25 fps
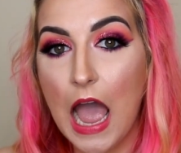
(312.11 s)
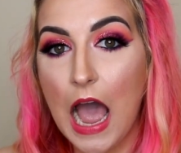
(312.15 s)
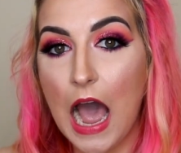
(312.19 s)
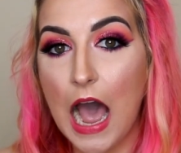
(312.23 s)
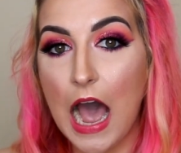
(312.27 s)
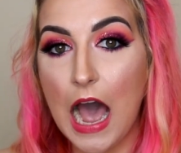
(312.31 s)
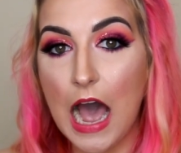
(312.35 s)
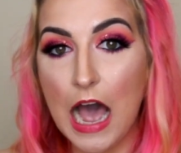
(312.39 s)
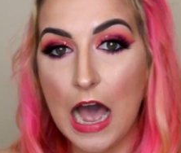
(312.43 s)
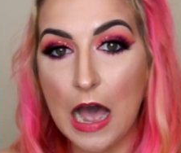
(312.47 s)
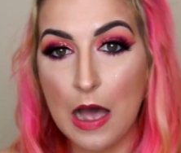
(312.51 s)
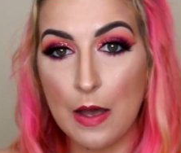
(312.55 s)

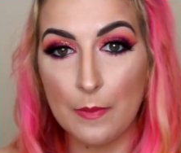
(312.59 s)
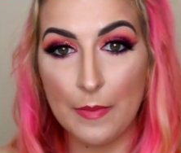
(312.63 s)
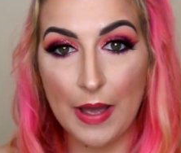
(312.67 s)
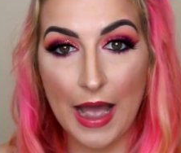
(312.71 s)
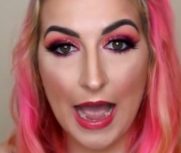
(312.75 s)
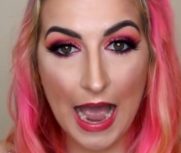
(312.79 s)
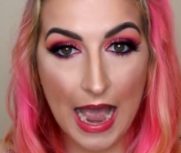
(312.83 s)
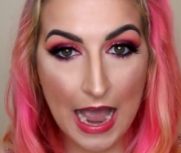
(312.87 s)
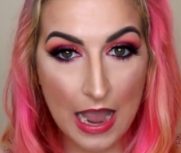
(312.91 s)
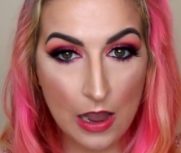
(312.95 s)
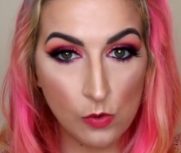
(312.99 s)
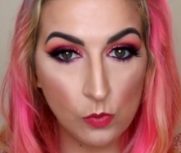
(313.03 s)

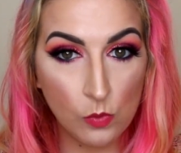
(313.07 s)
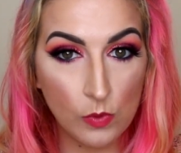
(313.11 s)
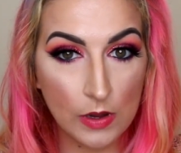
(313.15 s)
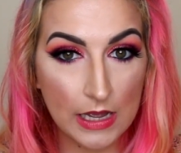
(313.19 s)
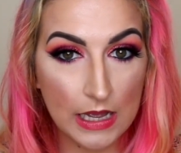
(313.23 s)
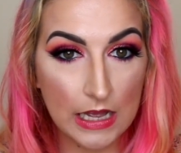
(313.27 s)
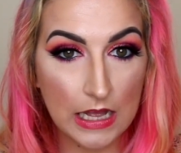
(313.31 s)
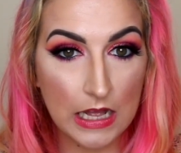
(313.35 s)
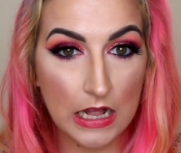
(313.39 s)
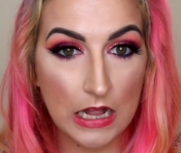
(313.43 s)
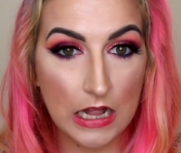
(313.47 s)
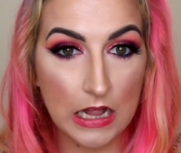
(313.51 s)
I
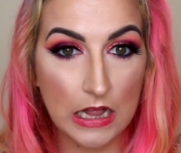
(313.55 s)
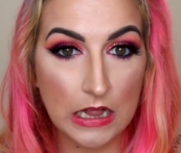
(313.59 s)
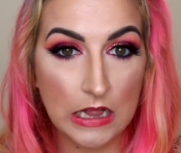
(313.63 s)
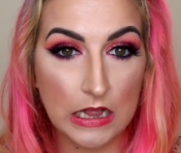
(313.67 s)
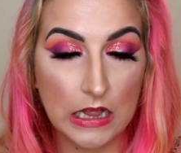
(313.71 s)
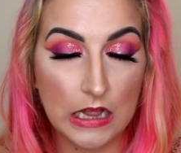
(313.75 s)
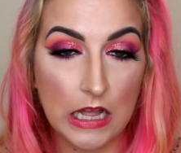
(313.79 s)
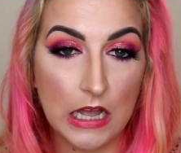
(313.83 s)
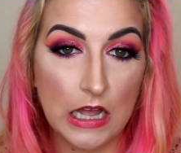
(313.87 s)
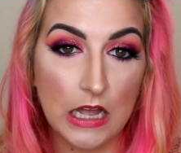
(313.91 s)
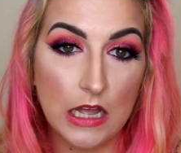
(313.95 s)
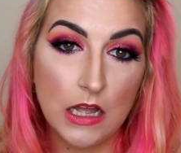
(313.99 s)

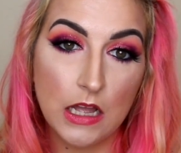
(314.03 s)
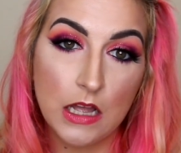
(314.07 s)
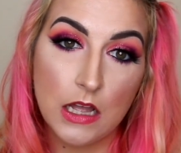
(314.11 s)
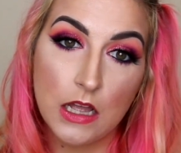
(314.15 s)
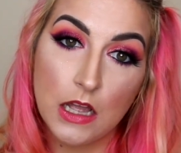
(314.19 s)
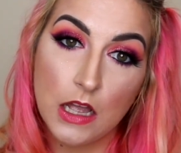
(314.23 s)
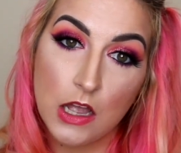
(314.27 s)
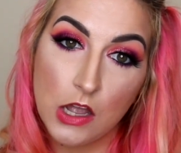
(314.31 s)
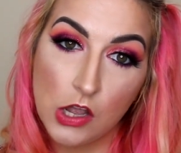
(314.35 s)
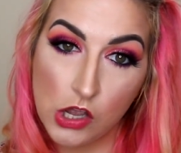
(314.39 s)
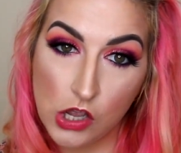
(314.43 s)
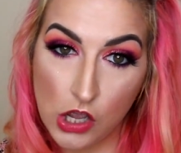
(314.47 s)
will
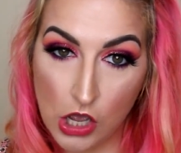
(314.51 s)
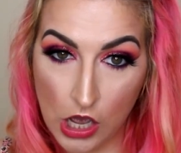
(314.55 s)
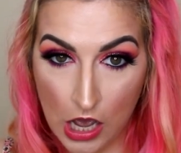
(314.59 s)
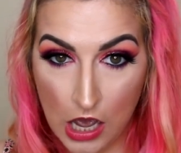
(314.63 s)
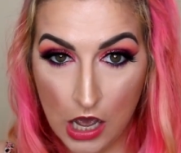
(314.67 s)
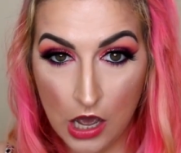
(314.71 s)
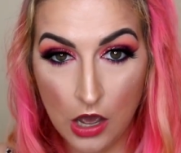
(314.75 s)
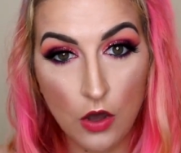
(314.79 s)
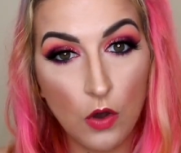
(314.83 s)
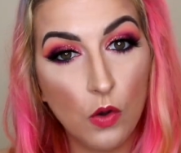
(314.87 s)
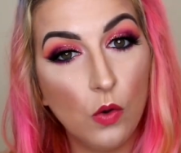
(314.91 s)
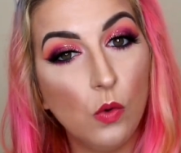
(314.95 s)

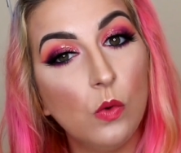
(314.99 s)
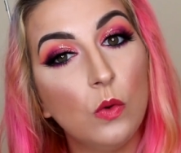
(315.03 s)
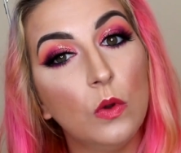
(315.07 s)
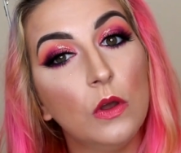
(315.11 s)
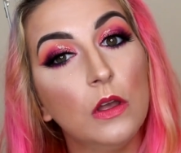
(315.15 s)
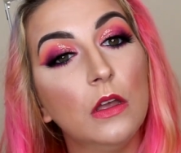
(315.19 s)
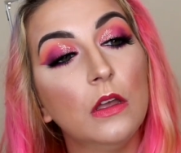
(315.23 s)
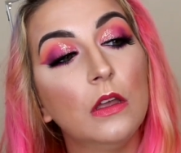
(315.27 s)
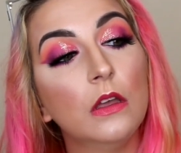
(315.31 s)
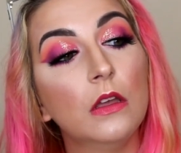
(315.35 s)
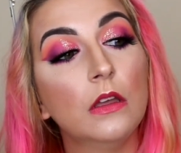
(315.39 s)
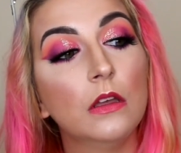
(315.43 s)
go,
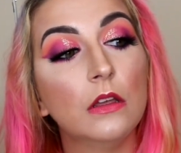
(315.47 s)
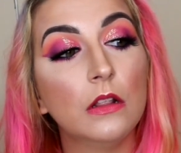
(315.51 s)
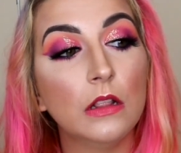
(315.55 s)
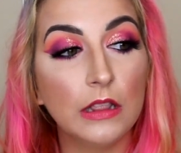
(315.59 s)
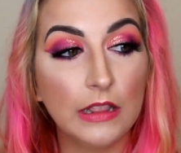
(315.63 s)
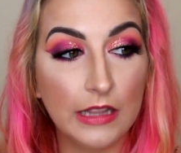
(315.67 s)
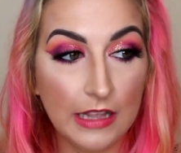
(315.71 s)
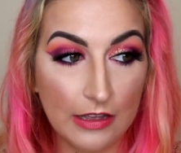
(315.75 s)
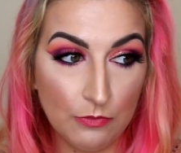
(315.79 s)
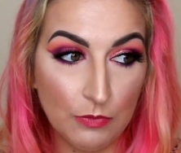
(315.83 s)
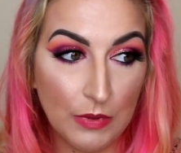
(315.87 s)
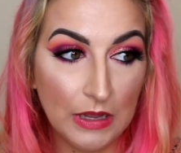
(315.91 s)

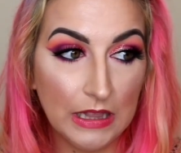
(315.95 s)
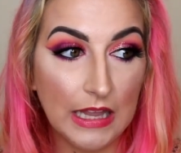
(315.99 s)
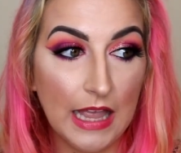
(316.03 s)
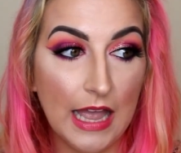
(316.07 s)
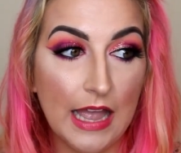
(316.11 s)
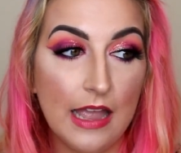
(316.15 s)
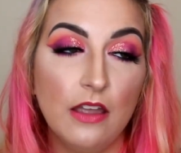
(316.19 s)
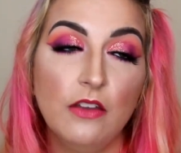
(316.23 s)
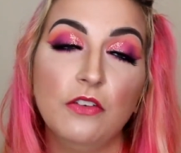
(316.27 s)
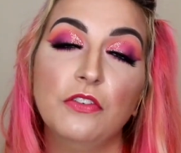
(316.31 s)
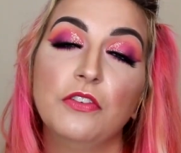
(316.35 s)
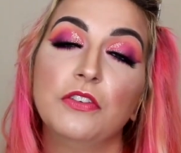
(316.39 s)
live my
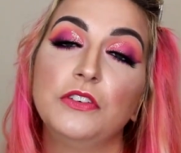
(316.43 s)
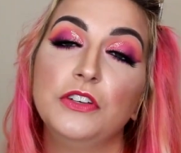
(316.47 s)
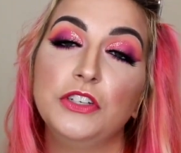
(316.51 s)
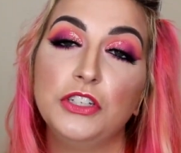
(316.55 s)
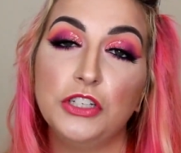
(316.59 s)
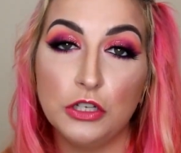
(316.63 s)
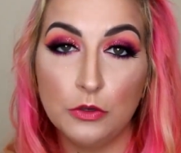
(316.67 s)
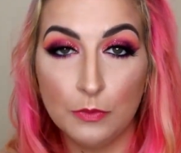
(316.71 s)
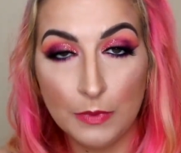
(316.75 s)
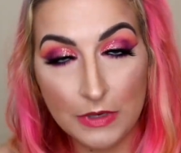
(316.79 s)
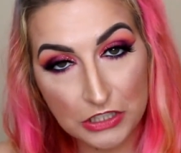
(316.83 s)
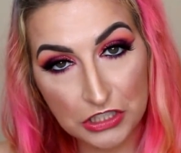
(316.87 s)
life,
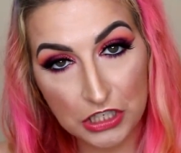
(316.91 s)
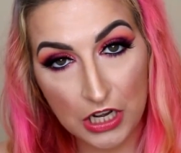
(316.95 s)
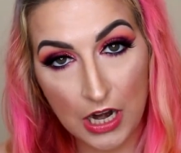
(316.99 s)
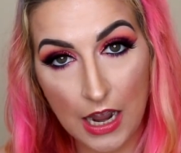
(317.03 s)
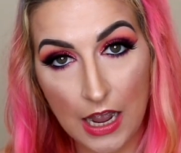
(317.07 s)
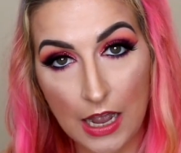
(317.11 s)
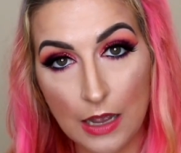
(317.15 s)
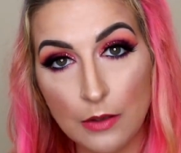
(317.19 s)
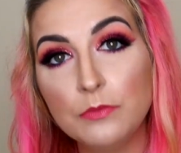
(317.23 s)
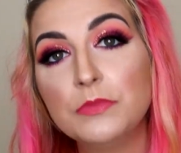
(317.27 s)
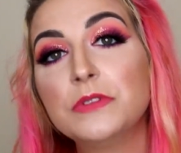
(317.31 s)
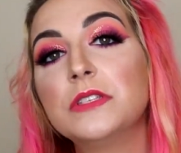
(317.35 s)
do my
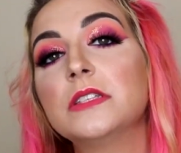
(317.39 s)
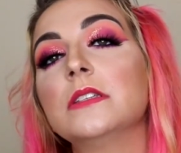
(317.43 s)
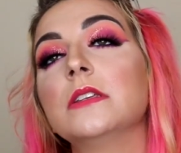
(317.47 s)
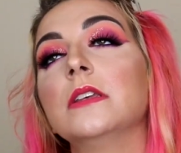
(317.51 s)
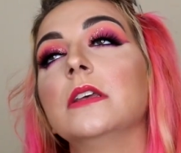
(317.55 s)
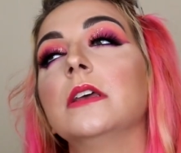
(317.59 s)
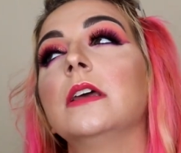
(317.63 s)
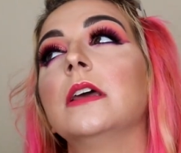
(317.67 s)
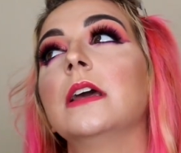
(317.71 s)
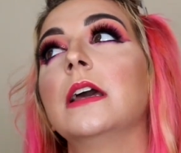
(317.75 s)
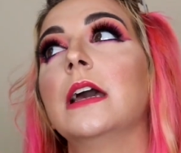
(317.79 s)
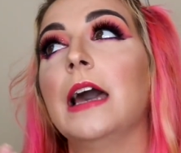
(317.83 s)
jobs,
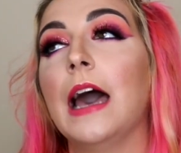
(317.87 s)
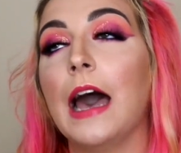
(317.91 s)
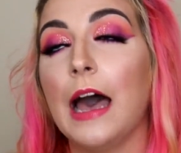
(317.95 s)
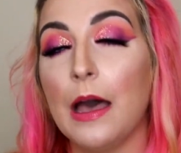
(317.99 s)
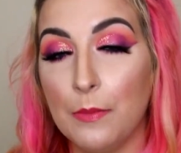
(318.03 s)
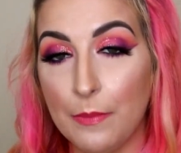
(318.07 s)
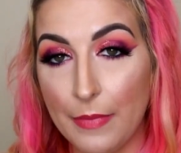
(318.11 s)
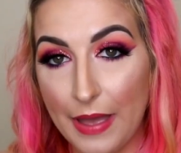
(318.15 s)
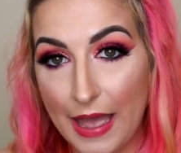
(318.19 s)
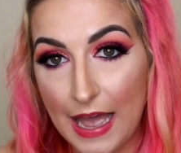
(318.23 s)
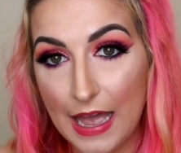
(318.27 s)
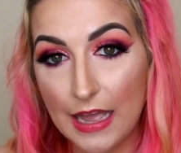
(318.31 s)

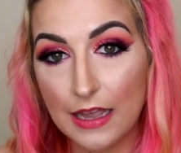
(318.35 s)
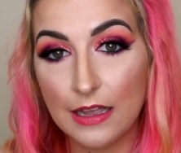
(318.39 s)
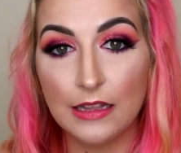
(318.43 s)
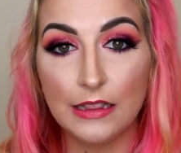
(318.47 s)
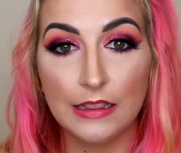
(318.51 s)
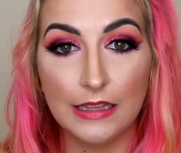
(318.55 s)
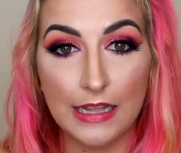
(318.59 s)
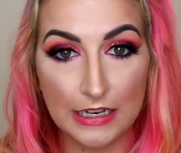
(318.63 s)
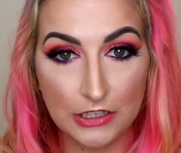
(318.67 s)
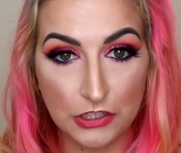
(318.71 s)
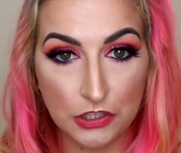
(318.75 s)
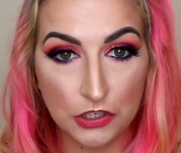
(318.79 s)
come back,
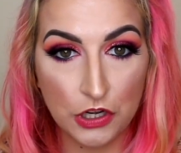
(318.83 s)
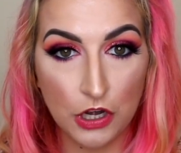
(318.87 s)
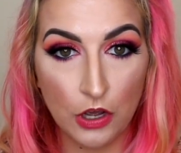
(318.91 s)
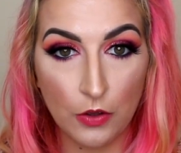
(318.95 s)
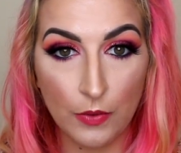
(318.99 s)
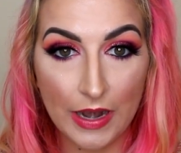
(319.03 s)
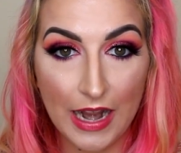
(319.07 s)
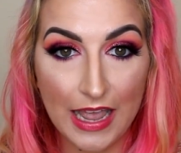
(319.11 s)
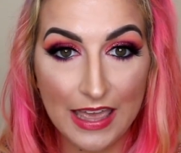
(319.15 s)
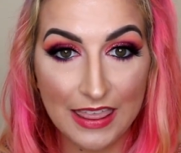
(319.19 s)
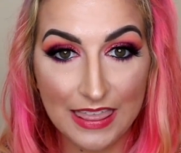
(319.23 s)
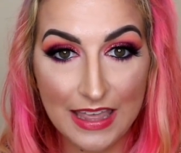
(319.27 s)
let you know
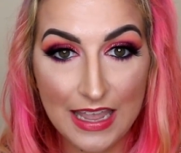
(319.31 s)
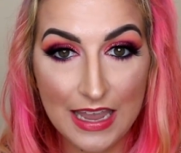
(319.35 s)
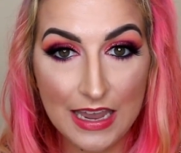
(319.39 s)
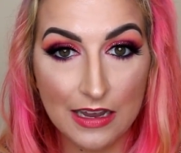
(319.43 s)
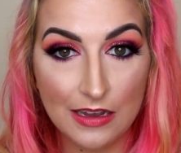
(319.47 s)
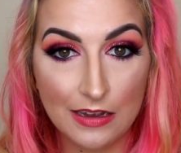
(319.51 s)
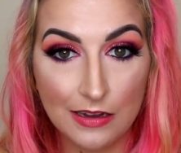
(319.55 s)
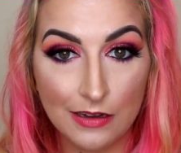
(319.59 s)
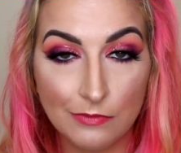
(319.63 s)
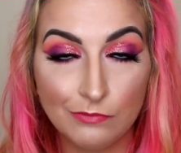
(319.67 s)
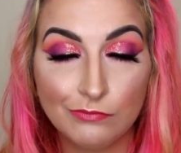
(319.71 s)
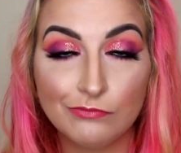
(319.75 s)
what I think.